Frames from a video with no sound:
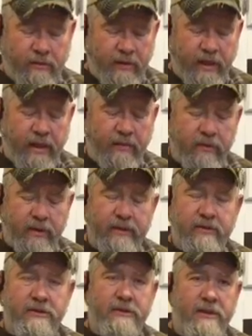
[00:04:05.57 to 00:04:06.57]
The other
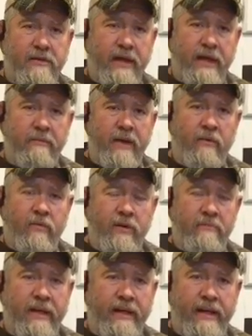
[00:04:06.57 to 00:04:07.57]
interesting thing about
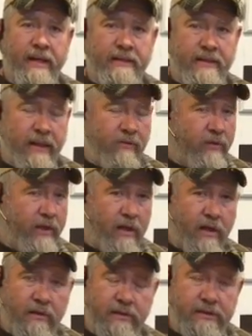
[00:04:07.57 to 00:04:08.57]
1x19 with
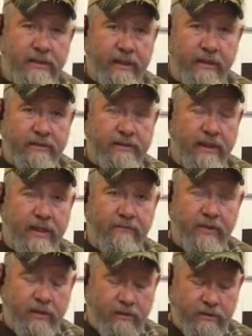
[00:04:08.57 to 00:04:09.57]
all the snares that
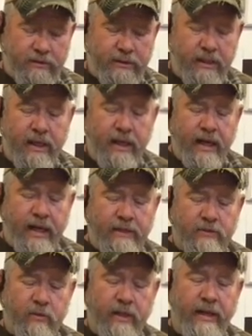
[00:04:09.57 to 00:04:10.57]
I've used
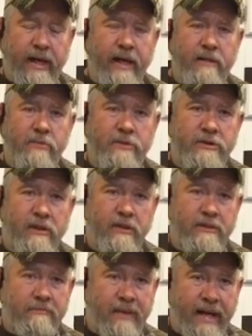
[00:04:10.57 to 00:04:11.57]
is when an animal
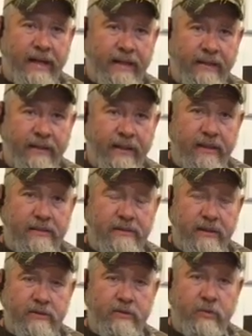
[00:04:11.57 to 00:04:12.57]
starts biting
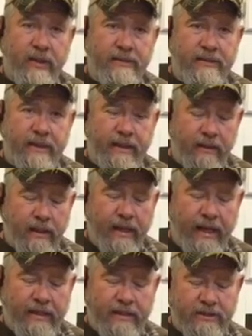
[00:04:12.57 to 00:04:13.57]
this and twisting,
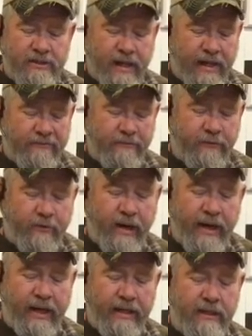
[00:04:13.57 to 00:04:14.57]
it does not
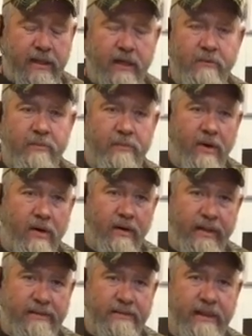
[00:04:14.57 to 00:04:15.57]
fray and come
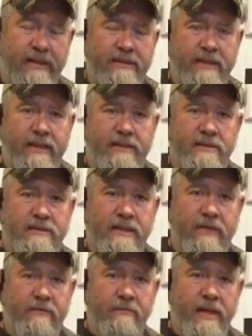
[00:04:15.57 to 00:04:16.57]
apart as easy as the
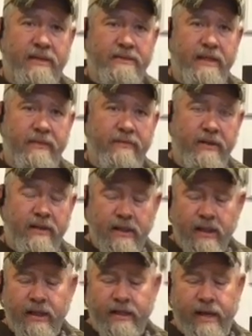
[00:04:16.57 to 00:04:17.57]
7x7.
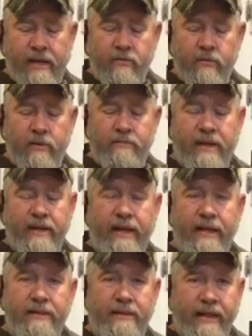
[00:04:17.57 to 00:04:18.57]
Now the
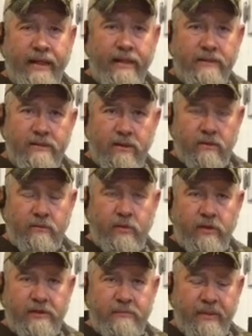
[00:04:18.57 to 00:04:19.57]
1x19 is a little
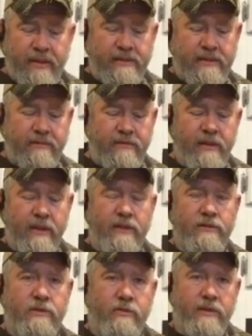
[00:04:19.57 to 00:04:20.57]
more expensive,
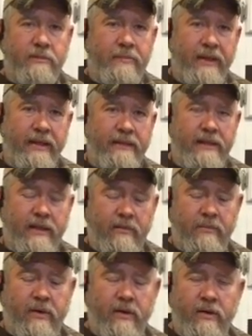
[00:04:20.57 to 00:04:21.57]
so on the pigtail
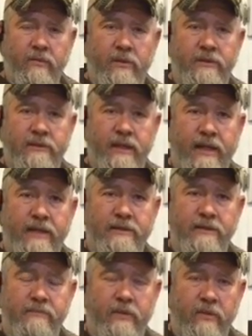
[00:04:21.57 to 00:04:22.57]
part where it's not as
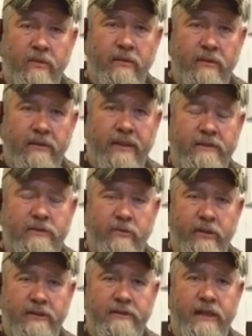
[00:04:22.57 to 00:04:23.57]
important, that's the
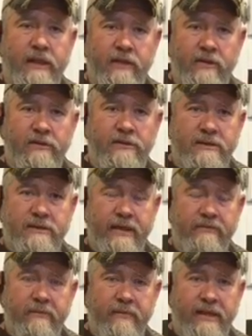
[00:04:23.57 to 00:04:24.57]
reason I use the
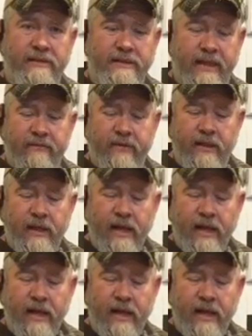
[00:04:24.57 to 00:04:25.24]
7x7.